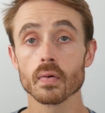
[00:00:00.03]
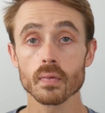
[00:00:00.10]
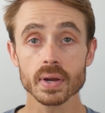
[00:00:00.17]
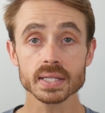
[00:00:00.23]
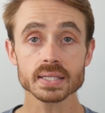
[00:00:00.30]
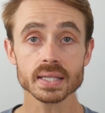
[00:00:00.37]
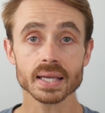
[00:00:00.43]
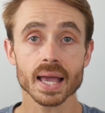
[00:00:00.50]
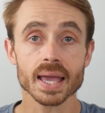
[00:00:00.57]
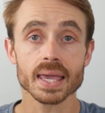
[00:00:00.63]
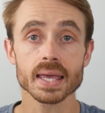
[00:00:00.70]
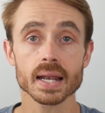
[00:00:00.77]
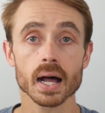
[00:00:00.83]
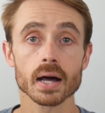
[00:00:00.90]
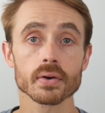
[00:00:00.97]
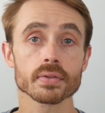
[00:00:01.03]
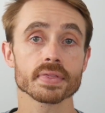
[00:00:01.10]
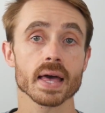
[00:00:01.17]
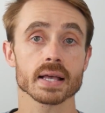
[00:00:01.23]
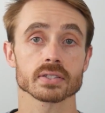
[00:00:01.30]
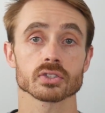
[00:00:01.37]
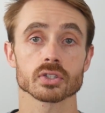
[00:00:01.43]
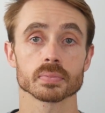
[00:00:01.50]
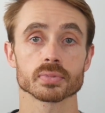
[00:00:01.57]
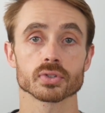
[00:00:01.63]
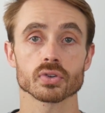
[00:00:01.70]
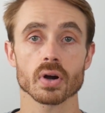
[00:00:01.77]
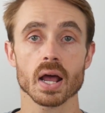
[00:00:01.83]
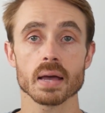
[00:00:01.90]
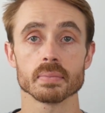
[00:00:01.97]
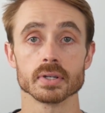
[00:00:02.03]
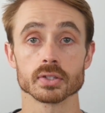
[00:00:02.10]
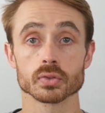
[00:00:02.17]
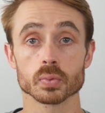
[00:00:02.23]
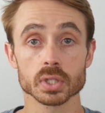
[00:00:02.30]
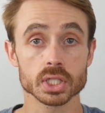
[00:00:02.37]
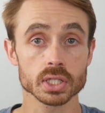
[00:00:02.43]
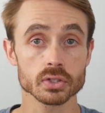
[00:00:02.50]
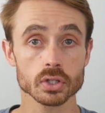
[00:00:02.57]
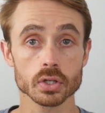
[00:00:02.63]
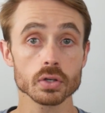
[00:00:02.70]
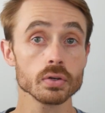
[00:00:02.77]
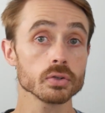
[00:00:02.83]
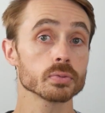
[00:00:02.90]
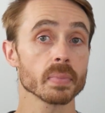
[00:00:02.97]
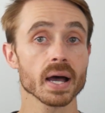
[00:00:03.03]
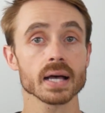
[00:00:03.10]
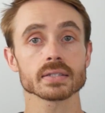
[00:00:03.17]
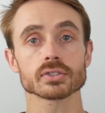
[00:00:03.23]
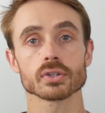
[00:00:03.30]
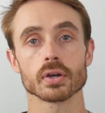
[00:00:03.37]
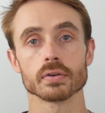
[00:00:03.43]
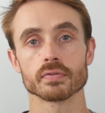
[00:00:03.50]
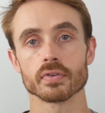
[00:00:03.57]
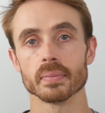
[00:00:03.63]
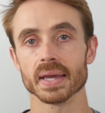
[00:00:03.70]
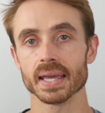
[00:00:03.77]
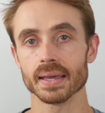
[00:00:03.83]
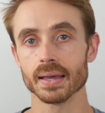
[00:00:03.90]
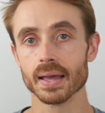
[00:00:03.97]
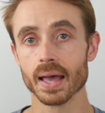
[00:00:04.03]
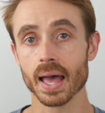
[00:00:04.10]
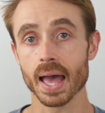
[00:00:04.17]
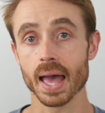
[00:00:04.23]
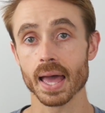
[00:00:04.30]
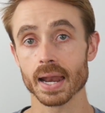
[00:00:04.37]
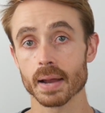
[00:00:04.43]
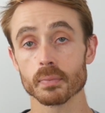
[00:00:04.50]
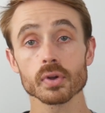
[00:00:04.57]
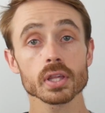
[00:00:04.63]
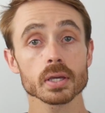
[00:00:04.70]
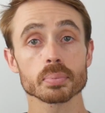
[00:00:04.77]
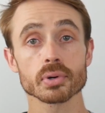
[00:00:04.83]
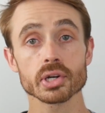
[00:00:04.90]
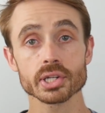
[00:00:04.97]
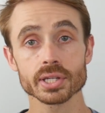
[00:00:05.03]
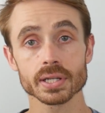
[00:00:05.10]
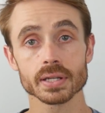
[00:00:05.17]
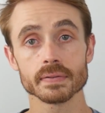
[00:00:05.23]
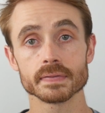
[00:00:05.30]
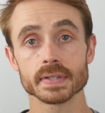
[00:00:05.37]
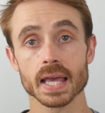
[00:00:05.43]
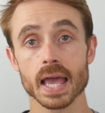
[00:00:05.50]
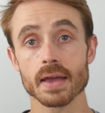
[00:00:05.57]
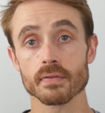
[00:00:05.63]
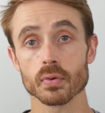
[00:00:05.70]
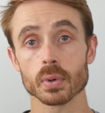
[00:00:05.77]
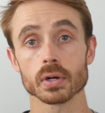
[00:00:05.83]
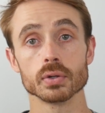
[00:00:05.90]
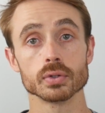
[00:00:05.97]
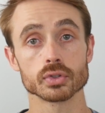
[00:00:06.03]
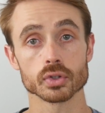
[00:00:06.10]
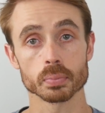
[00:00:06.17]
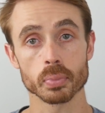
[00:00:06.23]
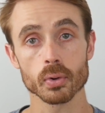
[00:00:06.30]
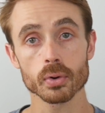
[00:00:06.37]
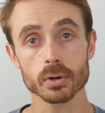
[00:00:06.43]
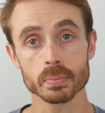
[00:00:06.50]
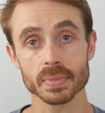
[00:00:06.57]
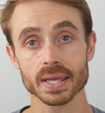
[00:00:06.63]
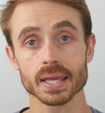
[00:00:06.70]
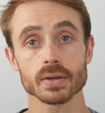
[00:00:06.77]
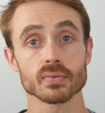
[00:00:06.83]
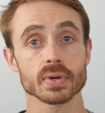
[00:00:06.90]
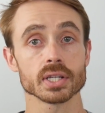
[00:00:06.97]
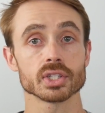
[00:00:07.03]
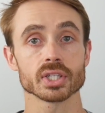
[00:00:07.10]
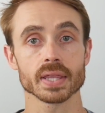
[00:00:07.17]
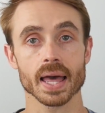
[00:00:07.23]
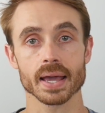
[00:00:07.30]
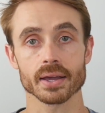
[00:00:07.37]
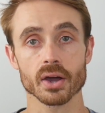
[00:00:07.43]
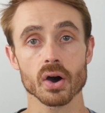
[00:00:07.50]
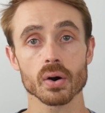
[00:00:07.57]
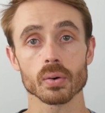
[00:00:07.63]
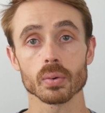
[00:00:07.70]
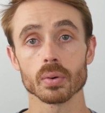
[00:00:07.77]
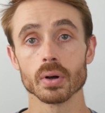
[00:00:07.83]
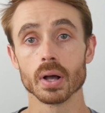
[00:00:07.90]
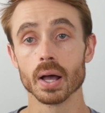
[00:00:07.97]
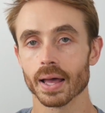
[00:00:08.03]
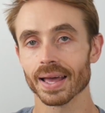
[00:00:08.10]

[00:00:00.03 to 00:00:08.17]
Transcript: Recently, I hit 100,000 subscribers, which is a huge milestone for me, and I'm really appreciative to everyone who supported me in reaching that goal.